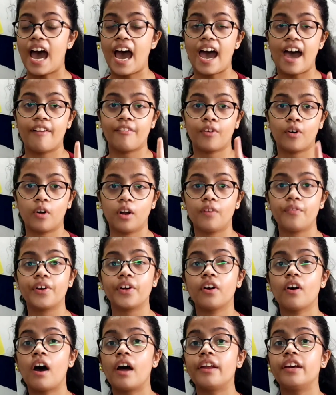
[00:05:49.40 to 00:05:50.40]
I have a whole
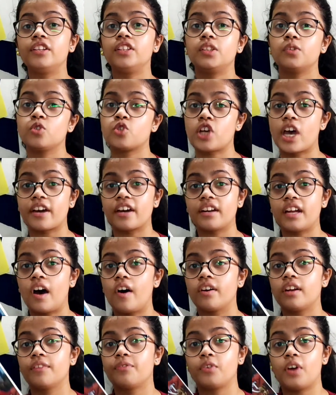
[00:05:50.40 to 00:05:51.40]
video on it. Do check it
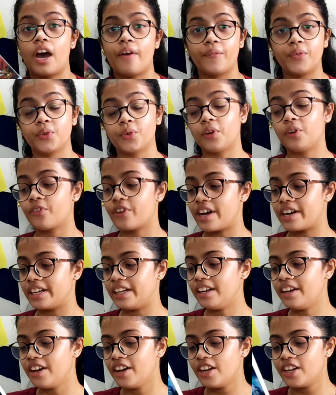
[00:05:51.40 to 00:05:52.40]
out if you haven't
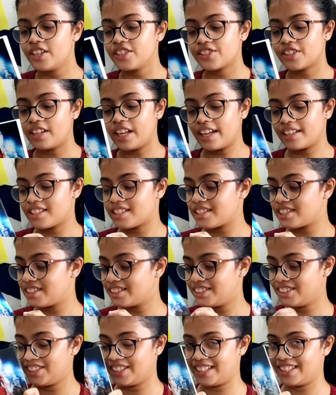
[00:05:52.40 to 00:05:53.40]
already. So
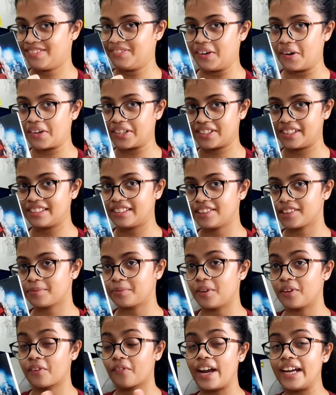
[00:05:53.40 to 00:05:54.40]
let's just focus on this
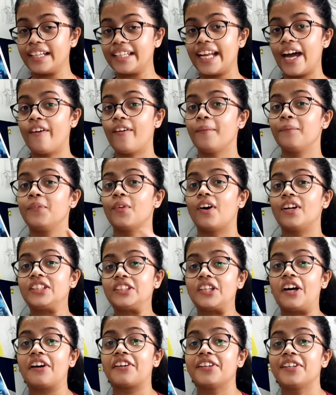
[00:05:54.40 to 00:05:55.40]
book. Right now, I'm
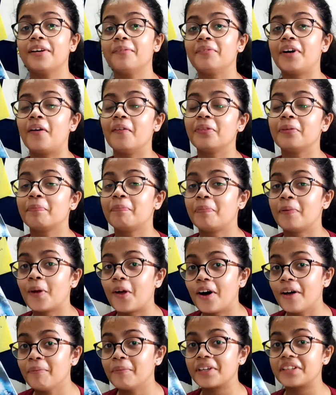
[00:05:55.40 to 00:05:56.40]
not talking about the
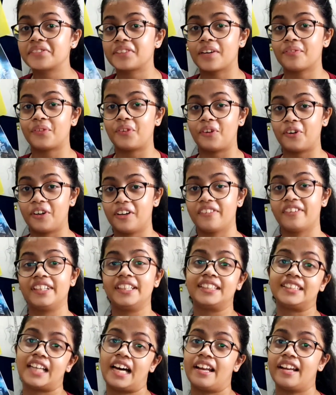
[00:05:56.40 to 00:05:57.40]
plot because I've
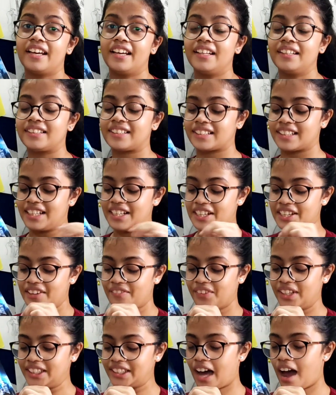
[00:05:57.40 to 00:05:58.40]
already done it.
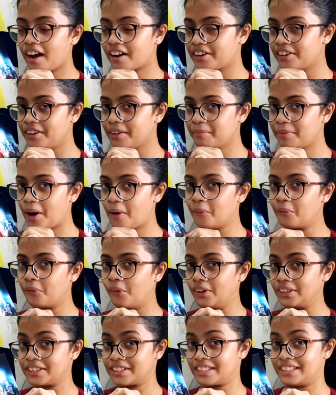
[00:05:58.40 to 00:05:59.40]
We're talking about
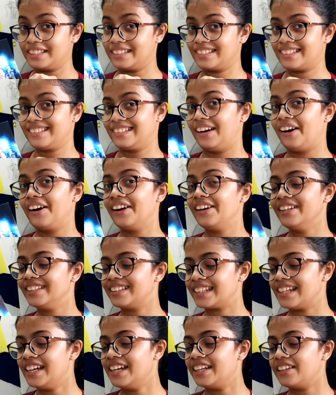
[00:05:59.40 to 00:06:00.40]
what's inside.